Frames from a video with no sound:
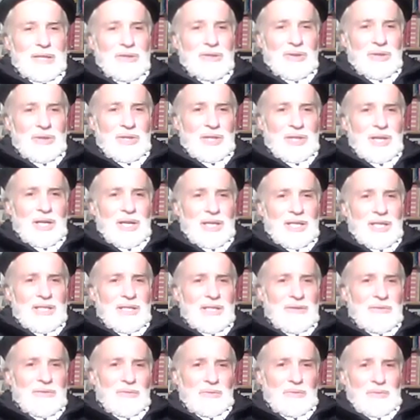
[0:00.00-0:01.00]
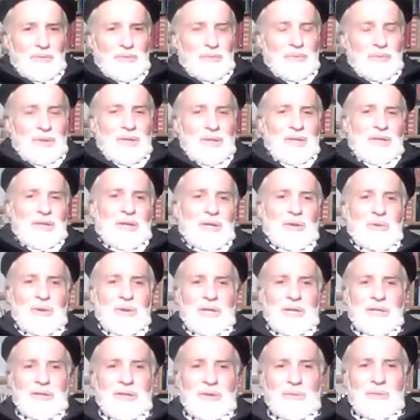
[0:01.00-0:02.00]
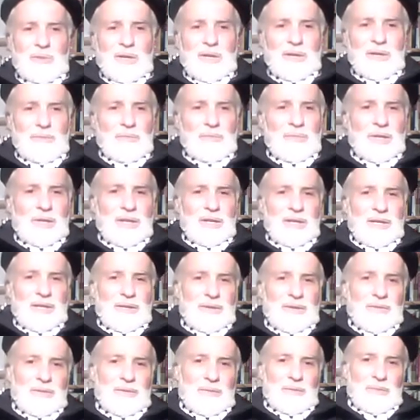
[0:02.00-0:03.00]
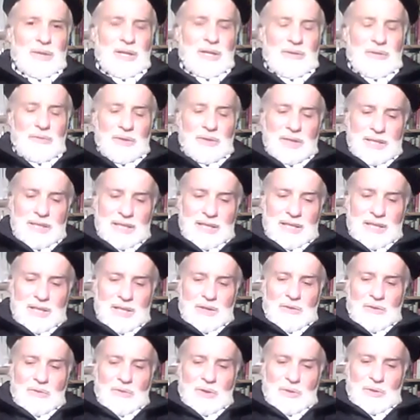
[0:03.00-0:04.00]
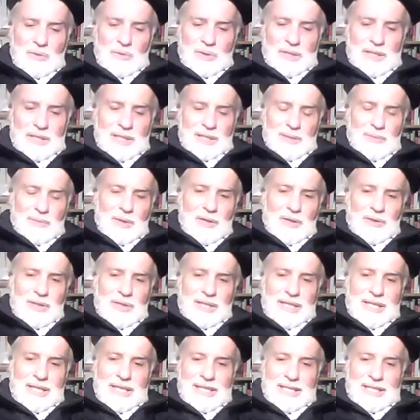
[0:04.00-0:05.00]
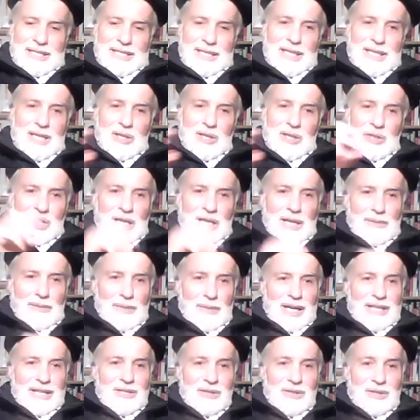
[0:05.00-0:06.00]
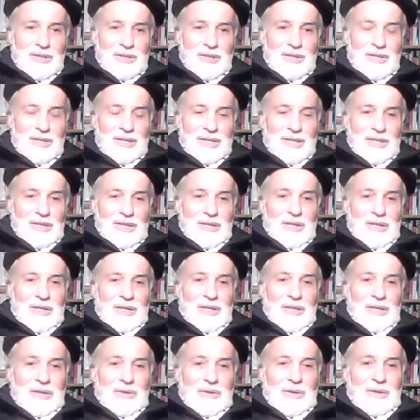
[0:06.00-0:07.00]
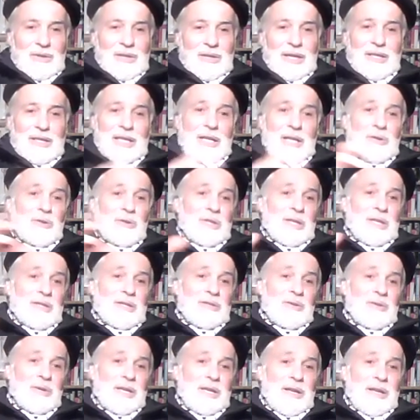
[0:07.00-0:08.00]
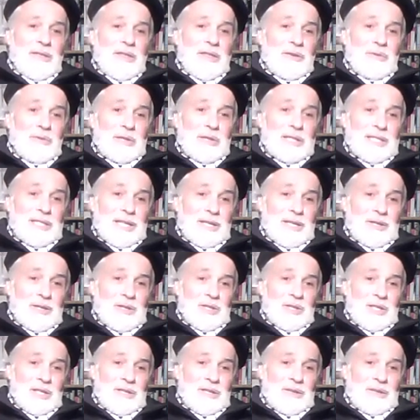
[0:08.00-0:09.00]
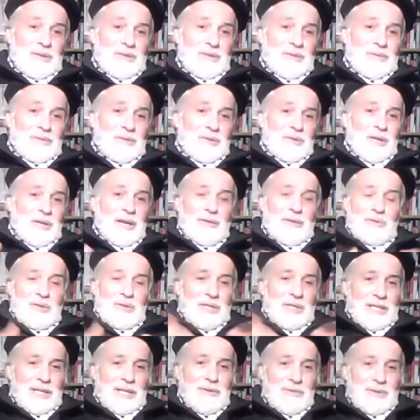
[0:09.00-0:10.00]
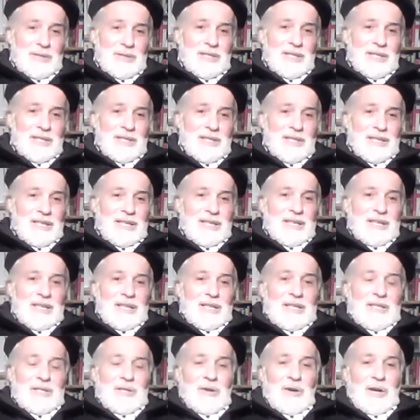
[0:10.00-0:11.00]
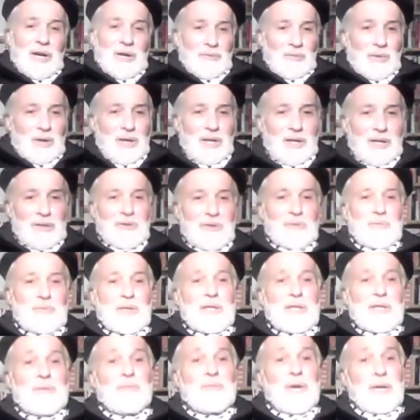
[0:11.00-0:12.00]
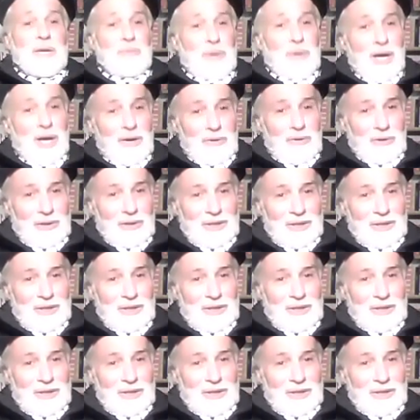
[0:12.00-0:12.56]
science of quantum and metaphysics, which was a spirit, synergy, and matter, and they couldn't do anything with synergy. You have to service it. So I wanted to be in my power.